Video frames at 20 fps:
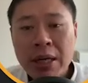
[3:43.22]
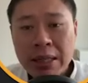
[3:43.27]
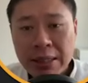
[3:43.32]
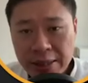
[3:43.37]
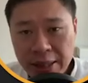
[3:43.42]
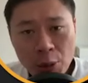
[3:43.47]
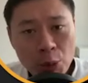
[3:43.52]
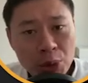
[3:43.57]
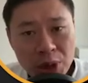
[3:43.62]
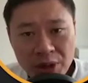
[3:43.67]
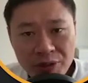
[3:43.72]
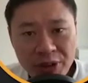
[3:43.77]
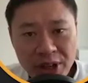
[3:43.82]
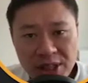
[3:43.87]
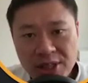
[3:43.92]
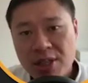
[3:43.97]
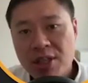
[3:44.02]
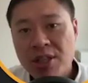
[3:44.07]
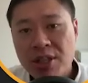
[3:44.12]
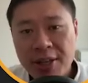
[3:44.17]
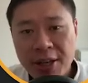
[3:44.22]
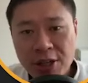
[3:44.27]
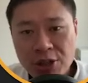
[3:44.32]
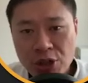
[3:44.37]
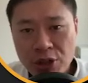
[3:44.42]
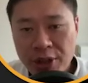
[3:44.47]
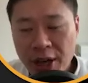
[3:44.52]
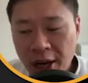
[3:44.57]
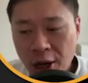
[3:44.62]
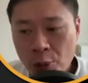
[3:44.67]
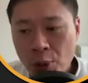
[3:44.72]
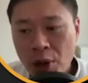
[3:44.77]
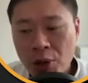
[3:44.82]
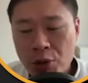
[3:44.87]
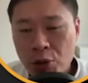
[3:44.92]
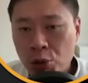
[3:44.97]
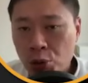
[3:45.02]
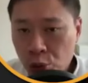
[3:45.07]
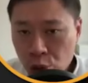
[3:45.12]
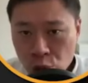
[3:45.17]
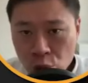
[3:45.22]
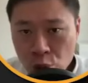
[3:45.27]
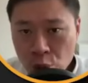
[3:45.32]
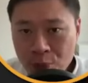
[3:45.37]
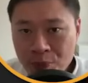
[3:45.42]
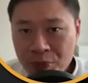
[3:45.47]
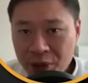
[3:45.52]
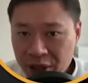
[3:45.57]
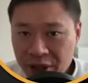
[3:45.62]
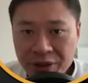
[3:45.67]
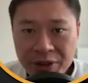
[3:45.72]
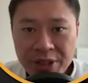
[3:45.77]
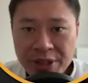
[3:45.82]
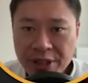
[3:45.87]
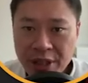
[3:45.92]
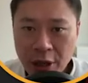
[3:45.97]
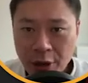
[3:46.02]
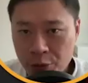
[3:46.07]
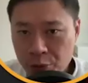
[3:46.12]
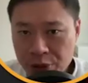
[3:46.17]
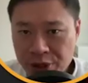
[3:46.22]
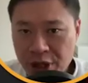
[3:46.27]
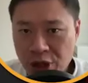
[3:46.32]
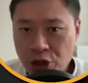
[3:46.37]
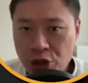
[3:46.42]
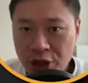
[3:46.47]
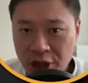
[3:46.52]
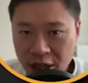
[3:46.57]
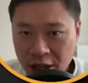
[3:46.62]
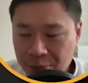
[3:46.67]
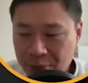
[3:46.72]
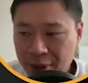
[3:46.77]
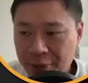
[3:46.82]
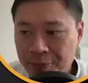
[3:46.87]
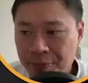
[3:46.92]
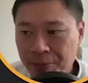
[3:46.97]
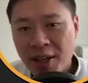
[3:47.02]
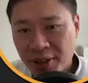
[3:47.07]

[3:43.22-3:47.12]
That will give us an indication how well it will do in this current recession climate.